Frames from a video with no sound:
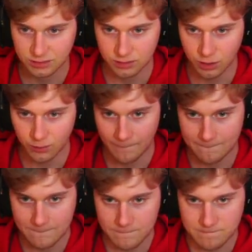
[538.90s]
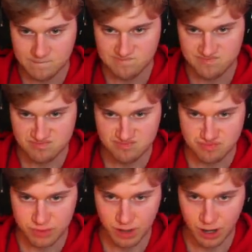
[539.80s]
Oh.
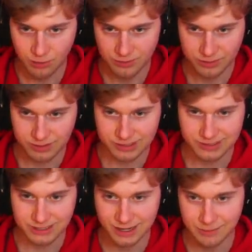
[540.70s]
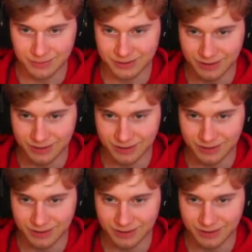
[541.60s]
No, not nothing that happened.